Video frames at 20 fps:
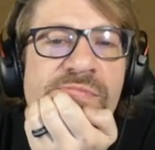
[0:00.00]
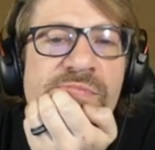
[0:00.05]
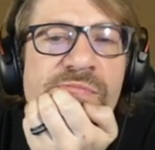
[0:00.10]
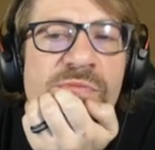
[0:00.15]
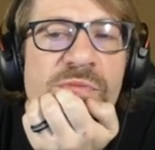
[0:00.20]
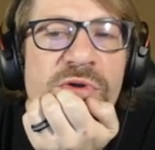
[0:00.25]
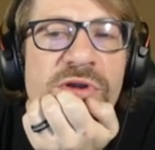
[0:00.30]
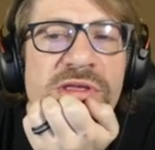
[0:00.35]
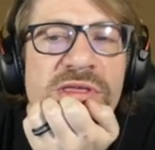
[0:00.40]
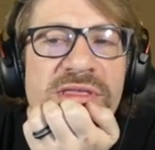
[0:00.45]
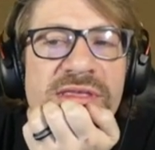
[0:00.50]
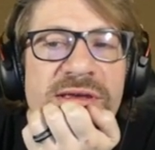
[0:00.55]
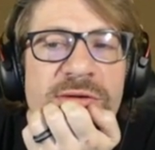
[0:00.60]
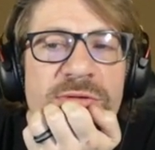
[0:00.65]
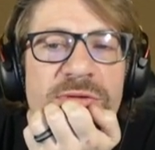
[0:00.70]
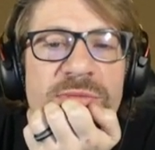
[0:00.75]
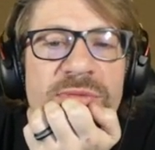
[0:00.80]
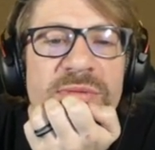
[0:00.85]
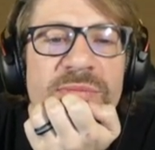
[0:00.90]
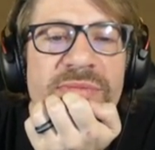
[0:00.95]
What do you think
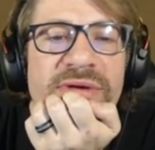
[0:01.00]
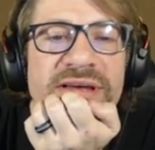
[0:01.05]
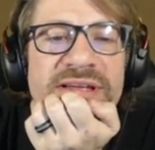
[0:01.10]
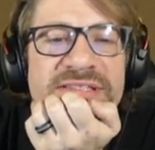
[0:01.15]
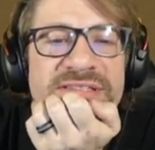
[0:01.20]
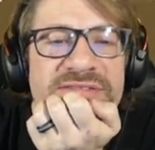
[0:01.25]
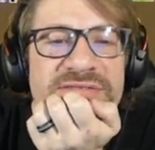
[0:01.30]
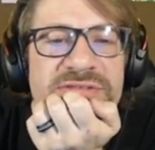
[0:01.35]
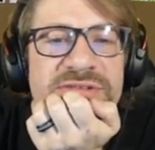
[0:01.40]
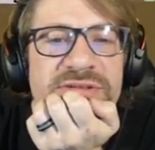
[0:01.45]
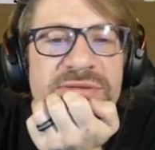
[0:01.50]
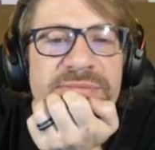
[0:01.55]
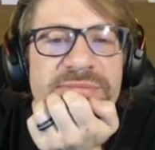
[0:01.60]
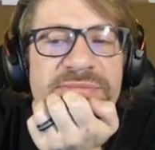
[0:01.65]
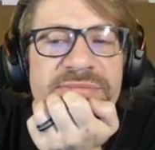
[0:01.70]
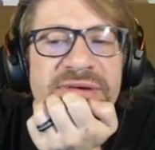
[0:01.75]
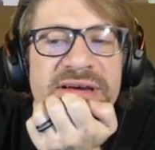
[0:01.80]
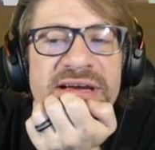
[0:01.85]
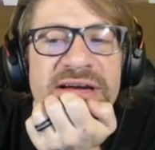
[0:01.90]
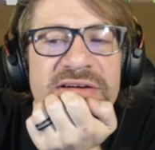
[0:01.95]
would be best for the
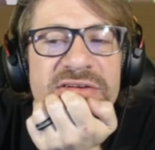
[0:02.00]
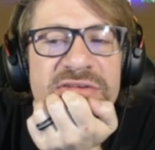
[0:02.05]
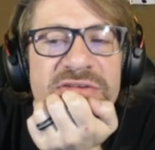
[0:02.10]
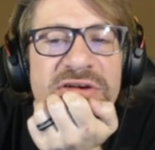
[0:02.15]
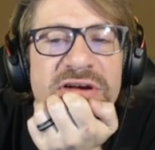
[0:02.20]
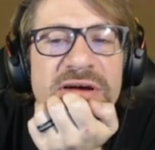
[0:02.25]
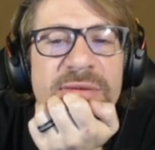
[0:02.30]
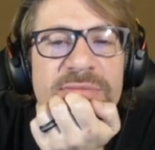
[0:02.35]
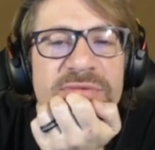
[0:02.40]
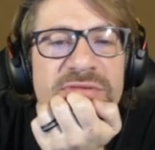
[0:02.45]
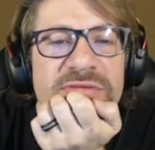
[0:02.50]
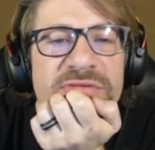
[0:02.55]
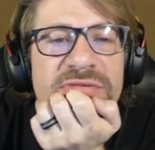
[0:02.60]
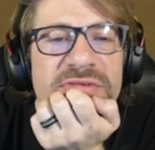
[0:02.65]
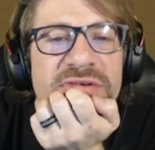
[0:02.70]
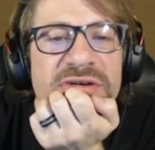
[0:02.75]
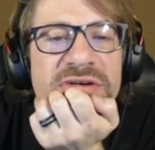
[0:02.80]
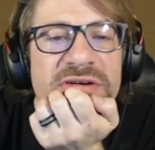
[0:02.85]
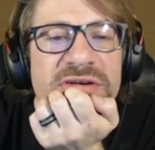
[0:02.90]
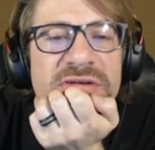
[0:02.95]
backdrop of
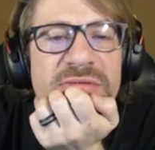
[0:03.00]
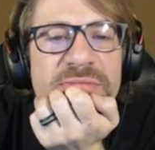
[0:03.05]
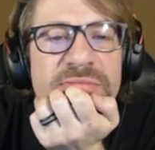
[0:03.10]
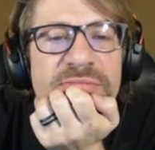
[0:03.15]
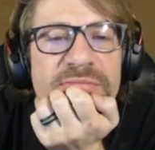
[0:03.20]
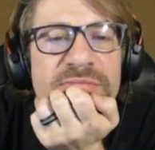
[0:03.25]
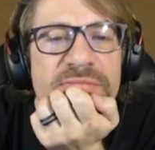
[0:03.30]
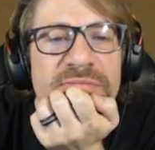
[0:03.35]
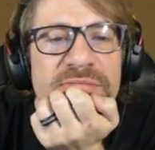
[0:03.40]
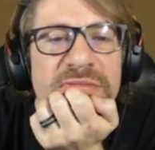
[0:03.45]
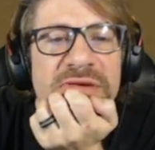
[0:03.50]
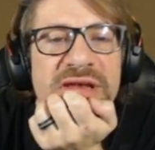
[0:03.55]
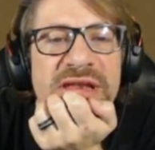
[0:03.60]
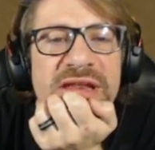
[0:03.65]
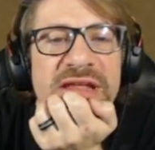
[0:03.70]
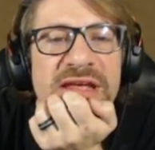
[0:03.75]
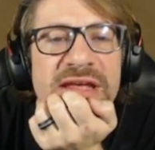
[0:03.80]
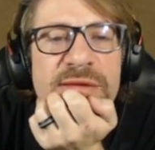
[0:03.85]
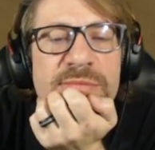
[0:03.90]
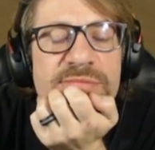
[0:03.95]
uh,
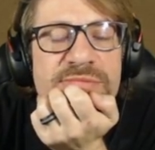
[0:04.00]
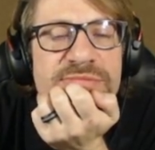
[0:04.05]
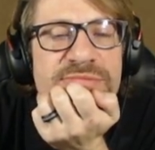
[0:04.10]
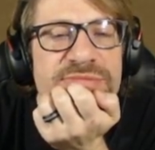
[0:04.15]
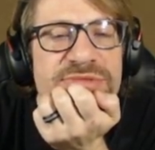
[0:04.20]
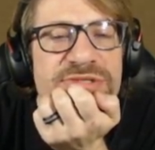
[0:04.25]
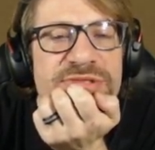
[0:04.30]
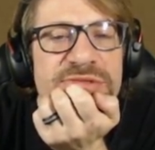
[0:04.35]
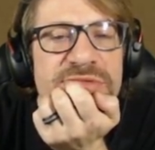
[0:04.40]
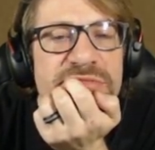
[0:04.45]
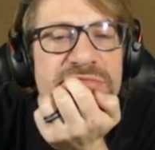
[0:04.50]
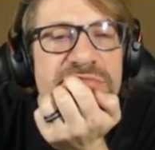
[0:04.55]
names?